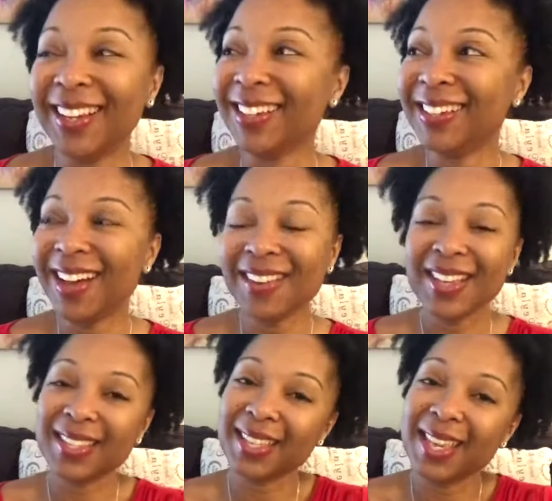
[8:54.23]

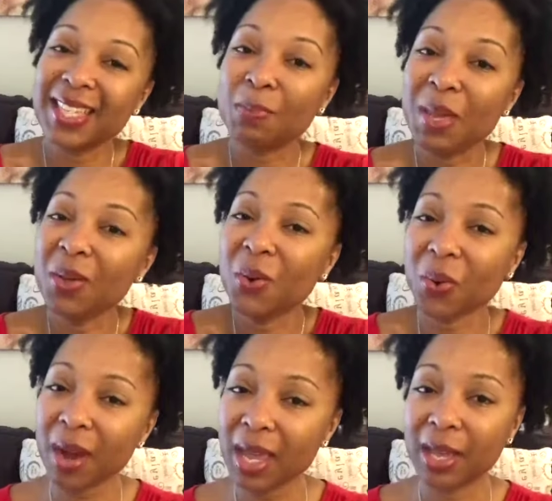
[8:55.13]
It's been
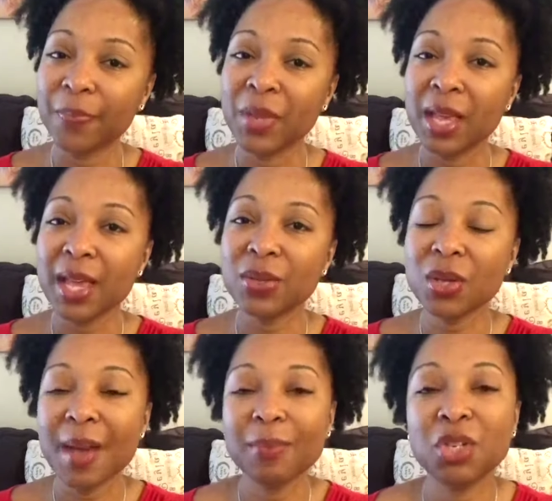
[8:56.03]
great. And
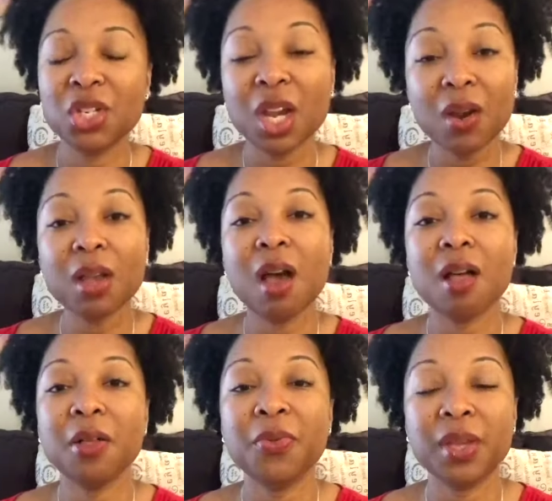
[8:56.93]
so I'm sharing
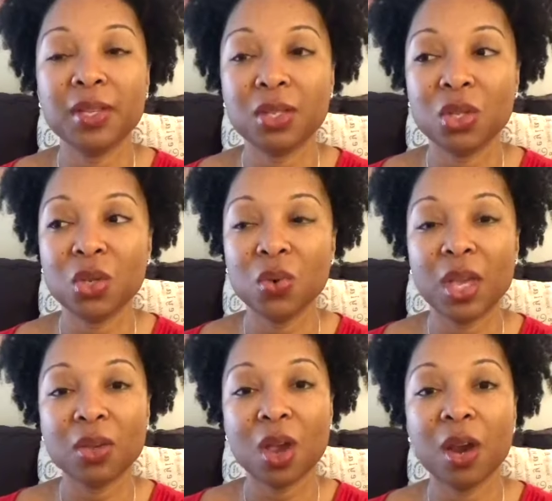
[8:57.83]
all of this to
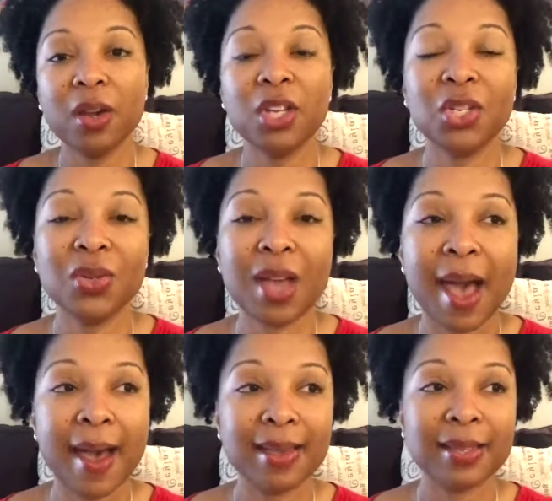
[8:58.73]
encourage you
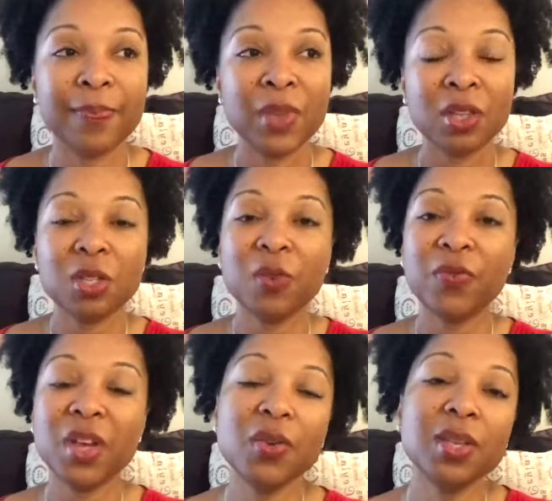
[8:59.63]
guys to
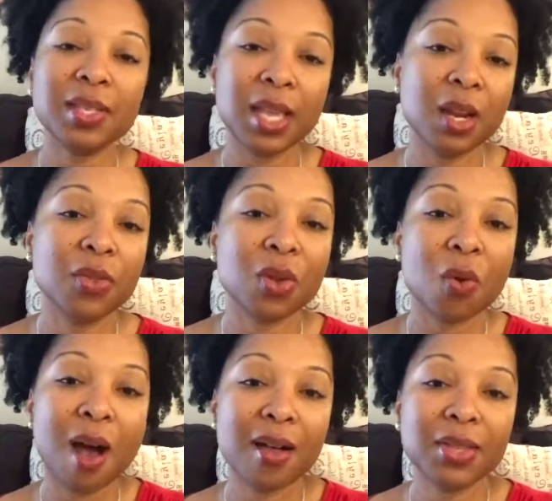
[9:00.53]
focus in on the
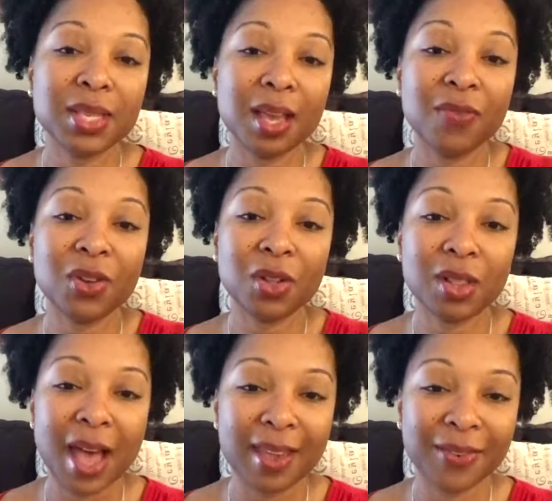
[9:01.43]
quality of your
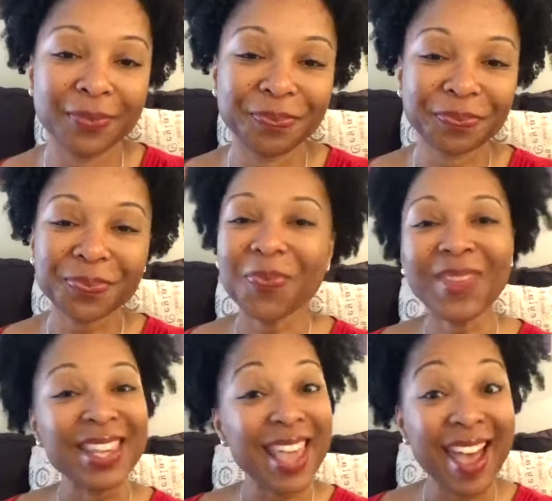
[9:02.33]
life.
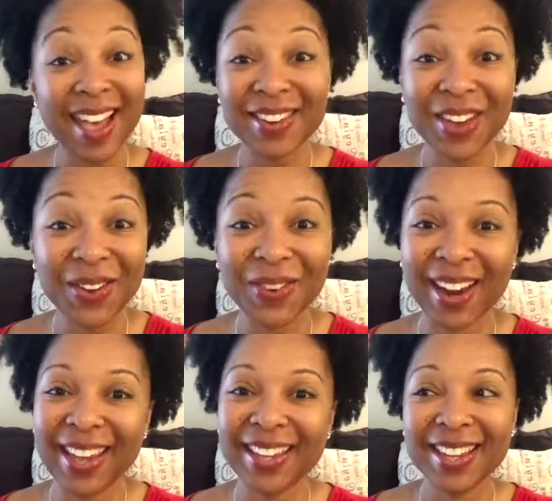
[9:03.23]
Yeah, I know, right?